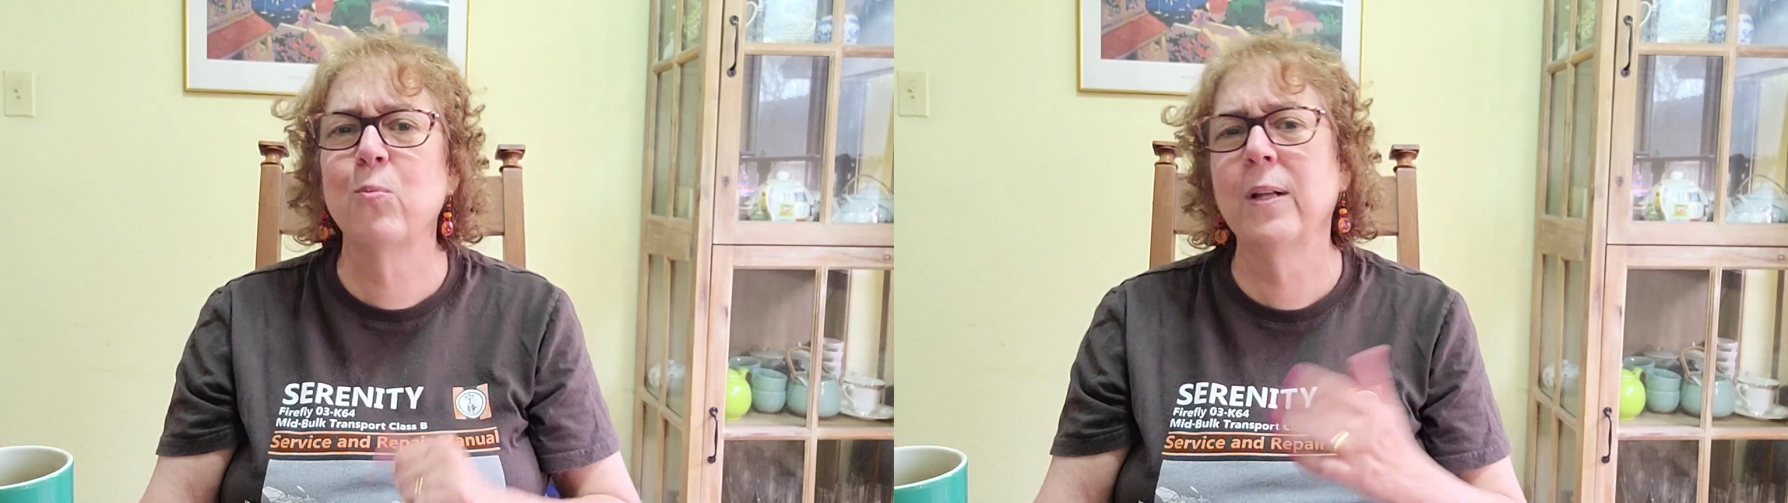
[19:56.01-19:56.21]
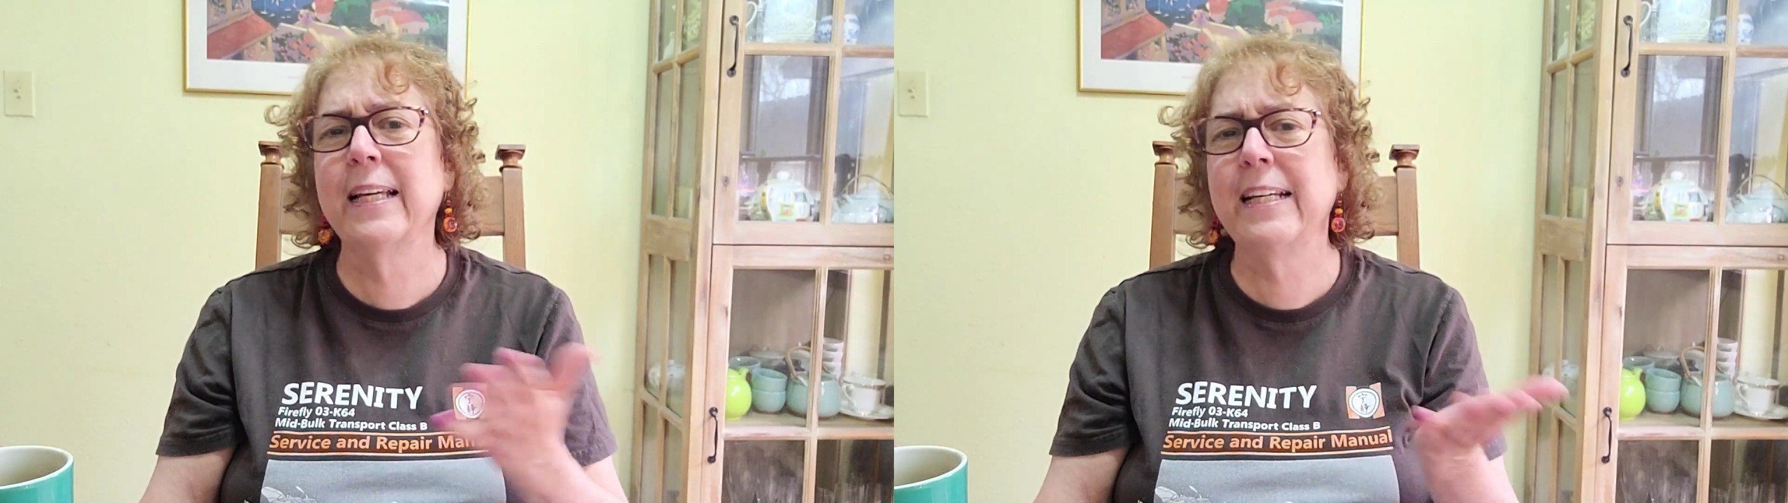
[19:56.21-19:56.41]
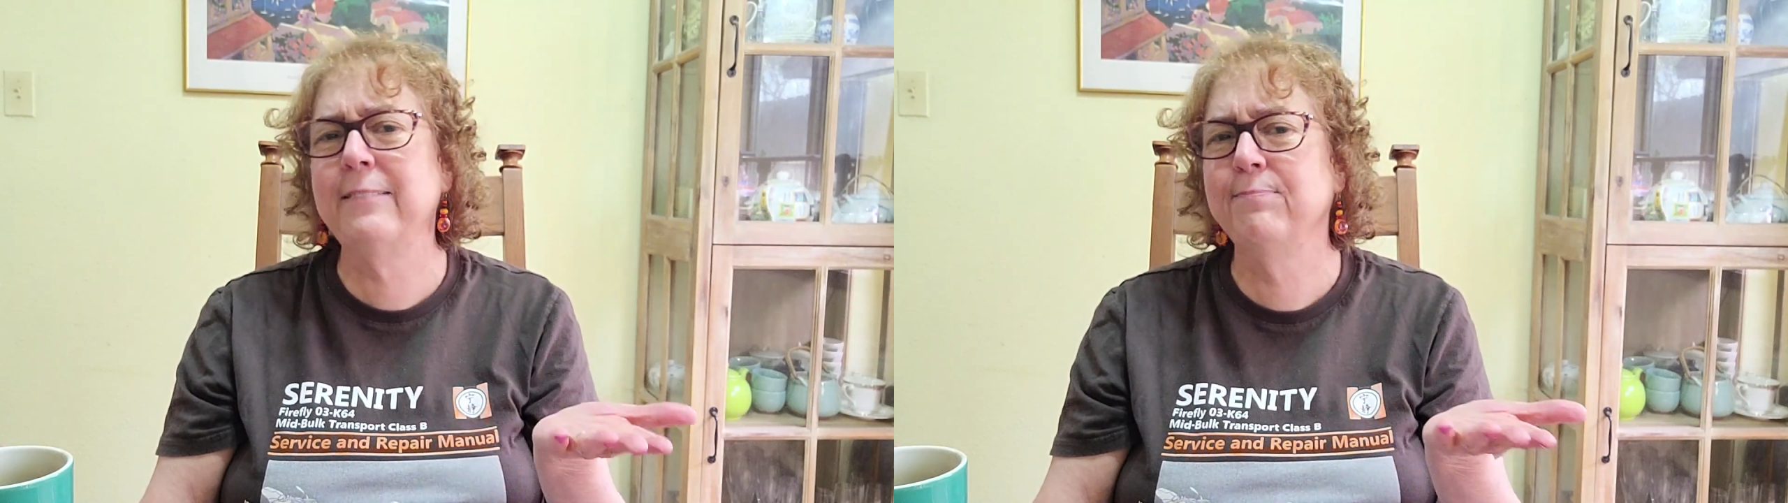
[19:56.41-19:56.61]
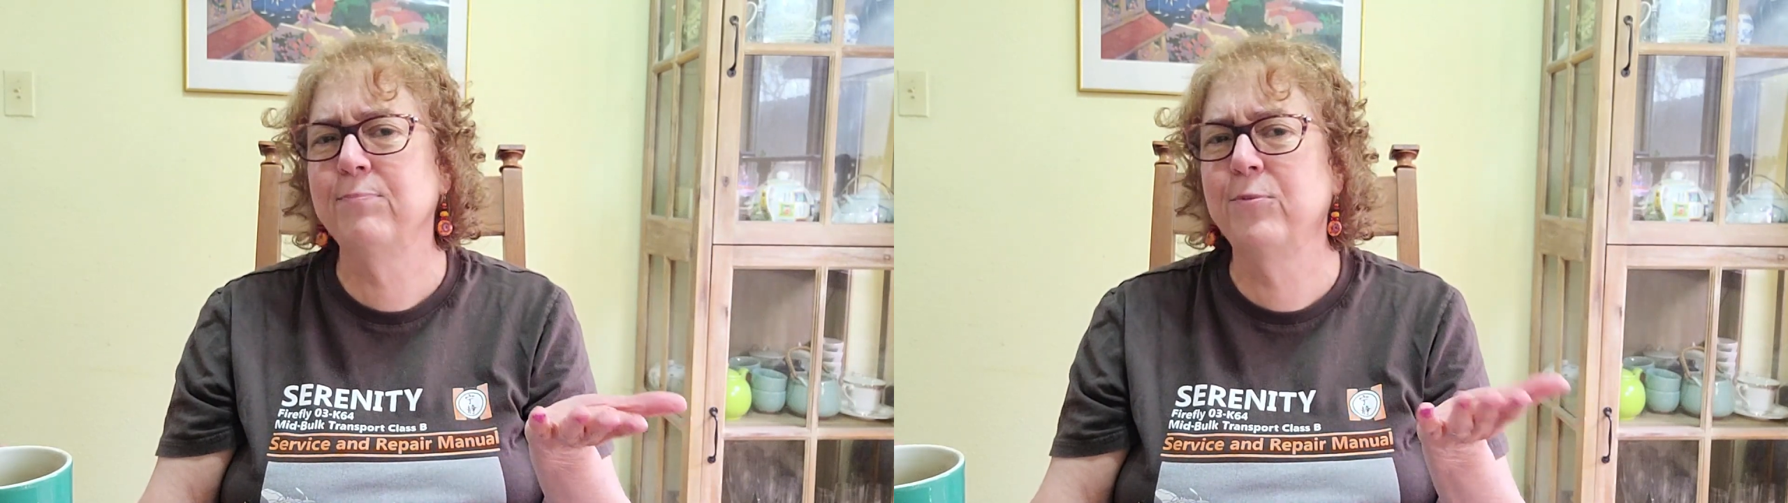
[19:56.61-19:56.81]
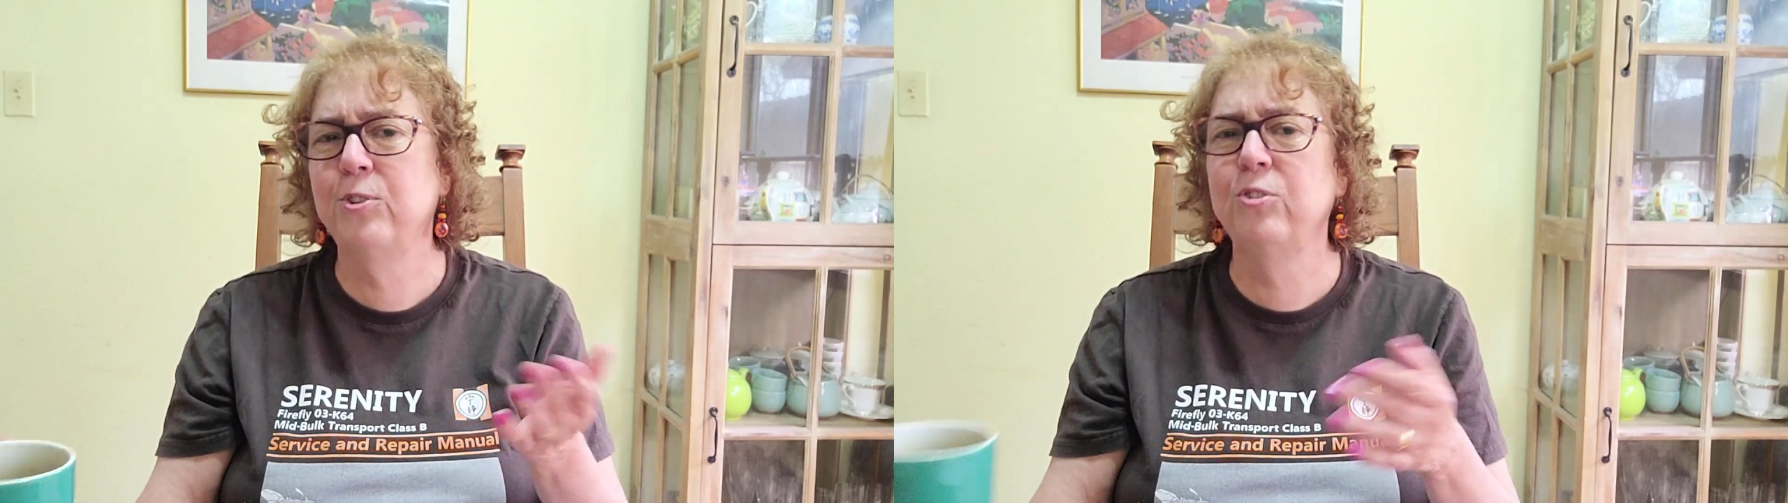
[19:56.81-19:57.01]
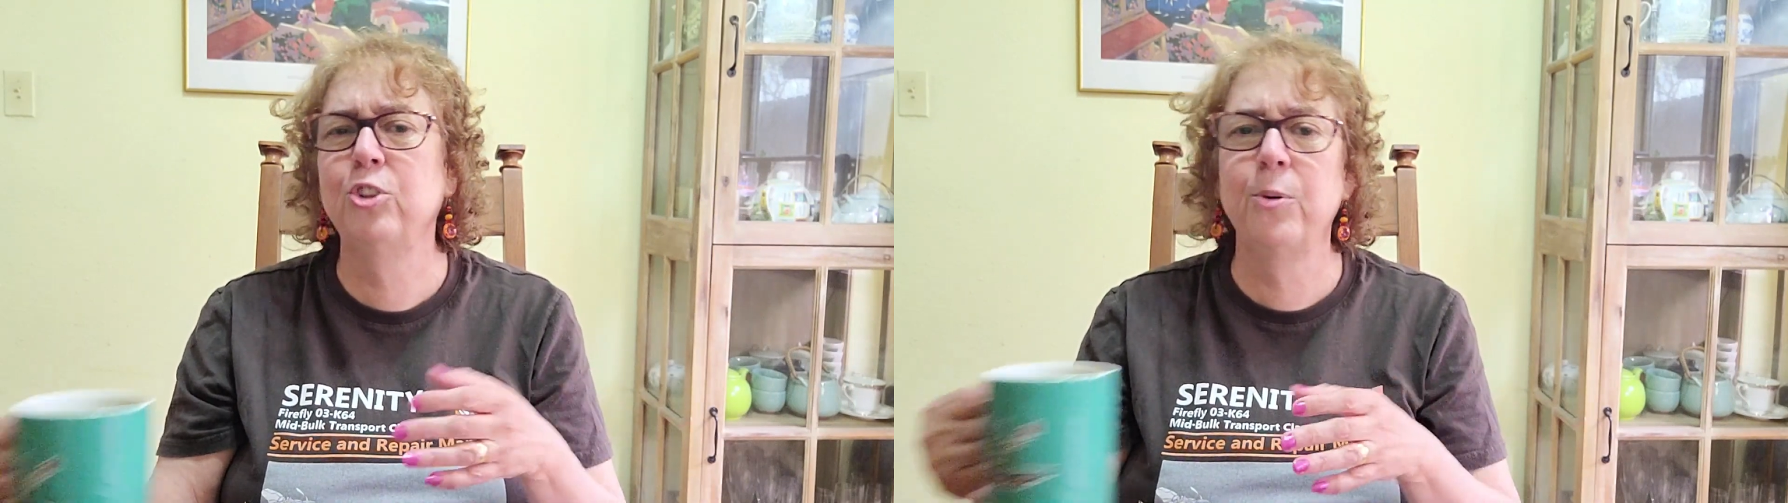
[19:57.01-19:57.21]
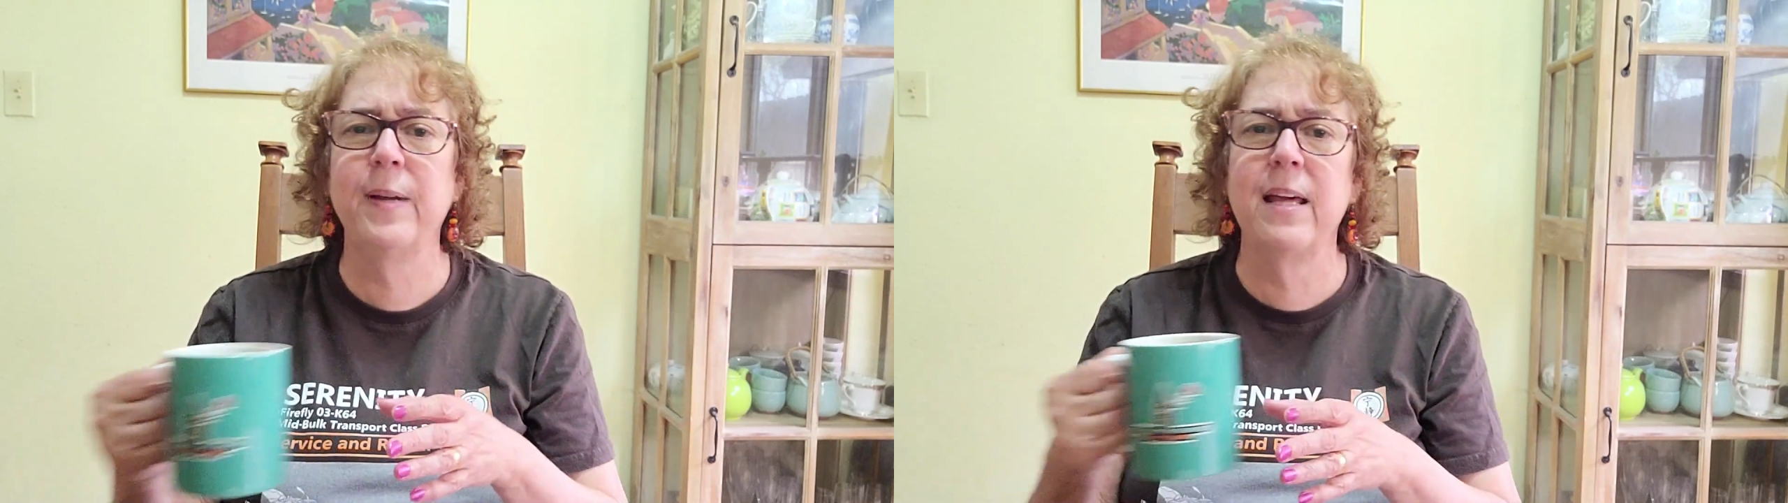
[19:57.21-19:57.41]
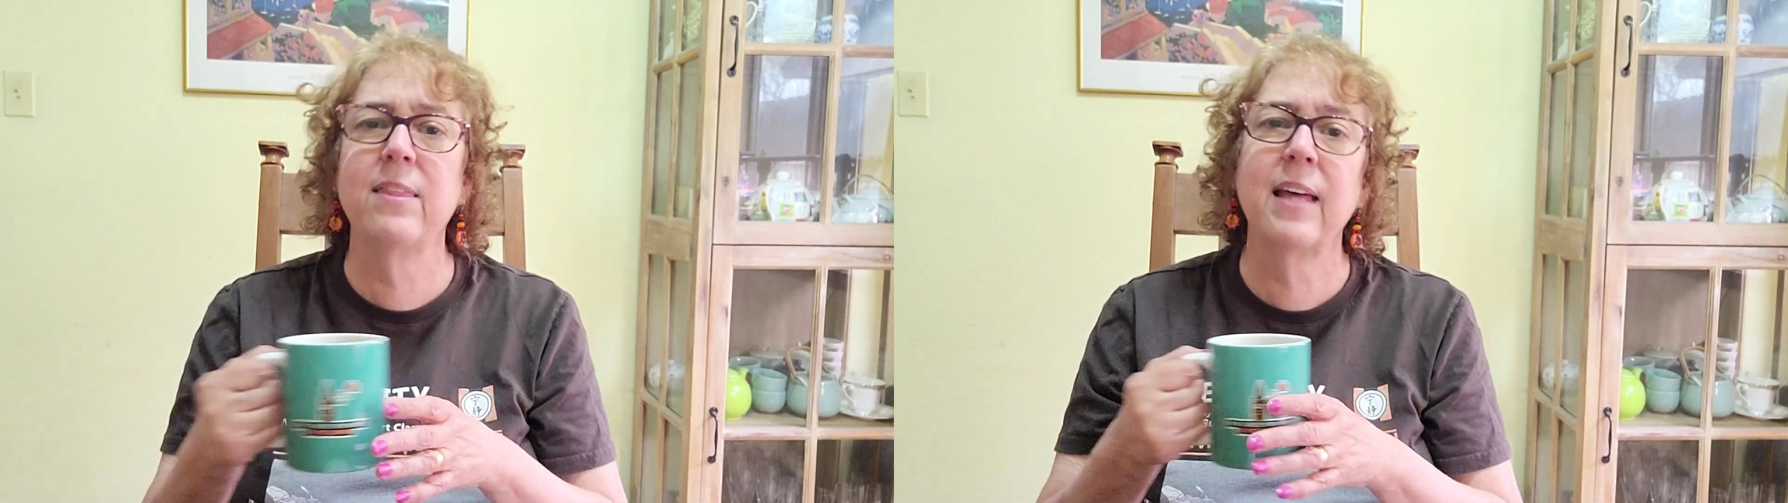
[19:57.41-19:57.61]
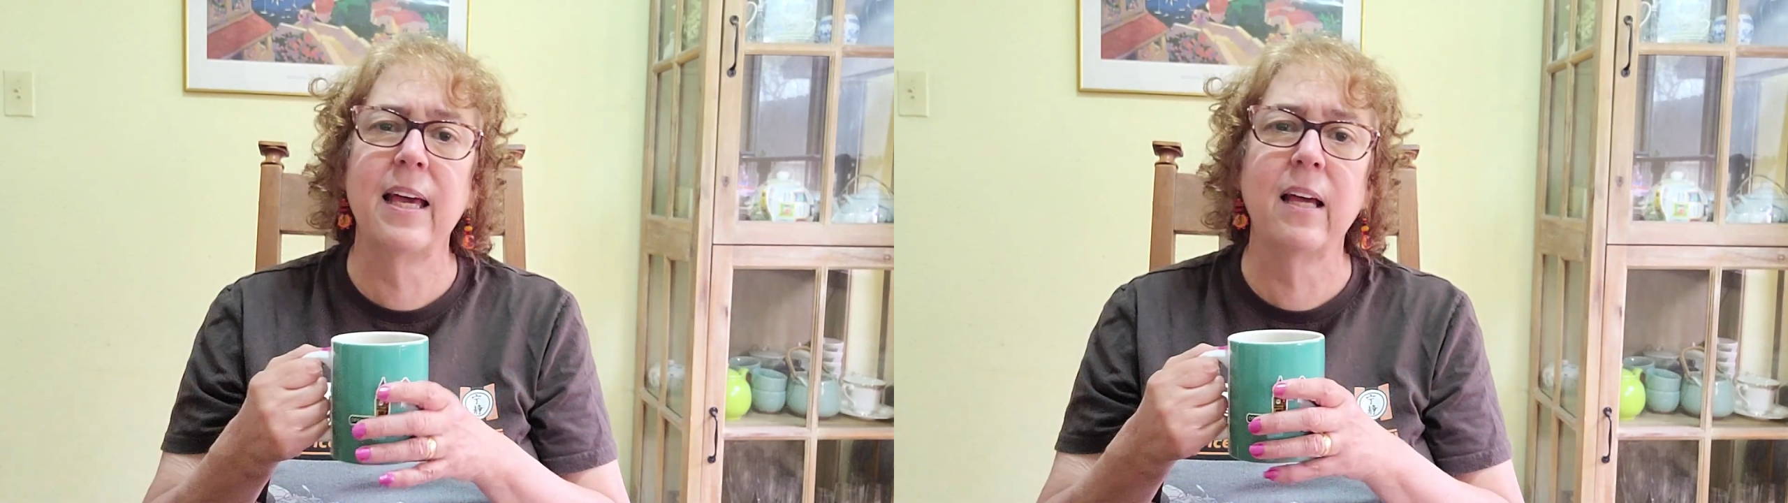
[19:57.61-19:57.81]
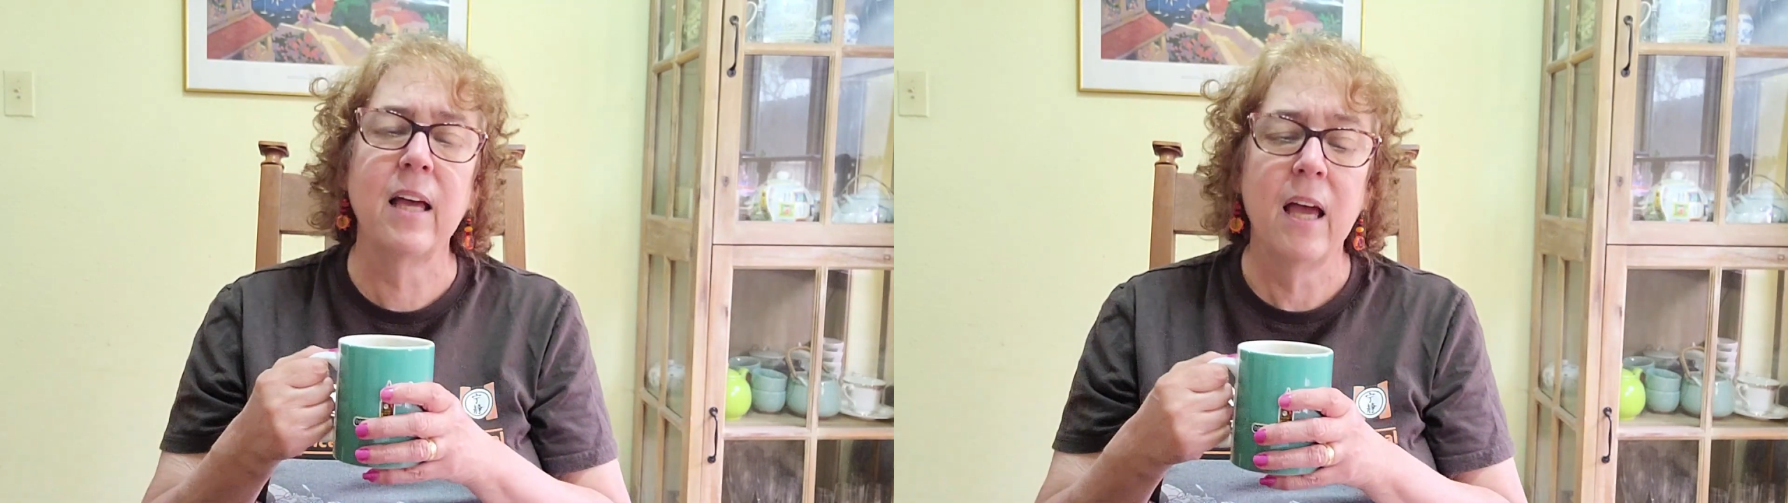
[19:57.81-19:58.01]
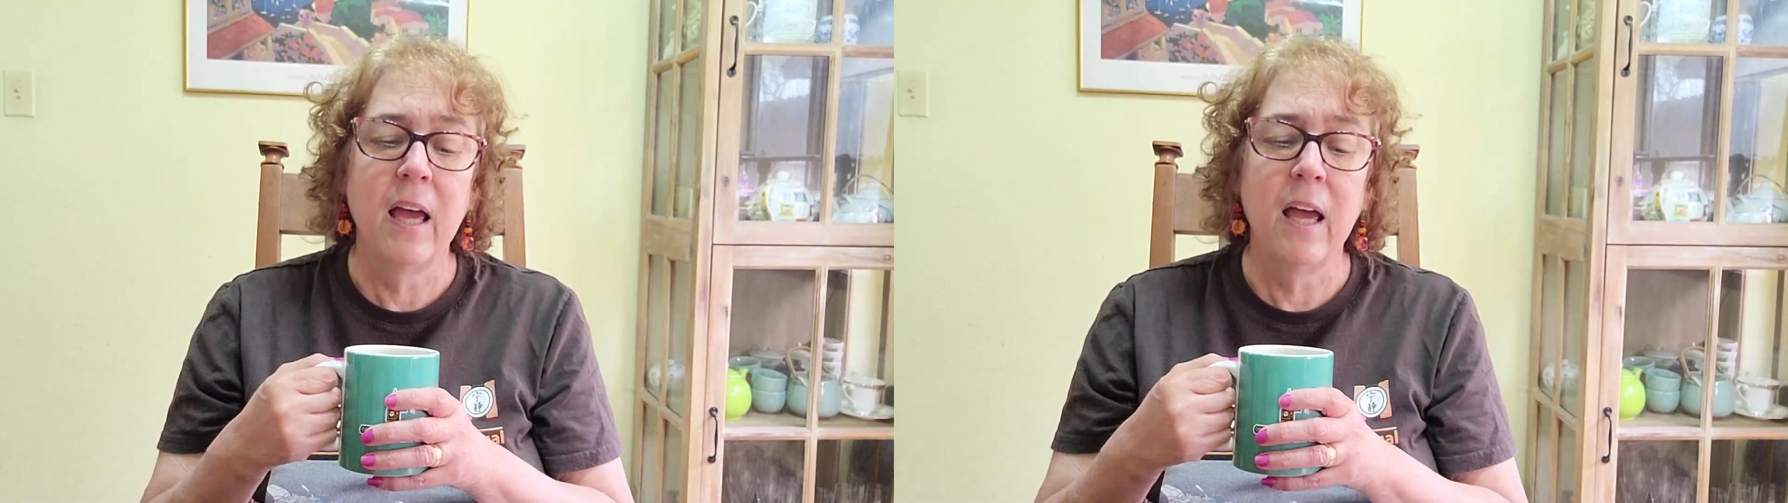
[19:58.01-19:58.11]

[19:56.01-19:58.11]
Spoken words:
really do anything.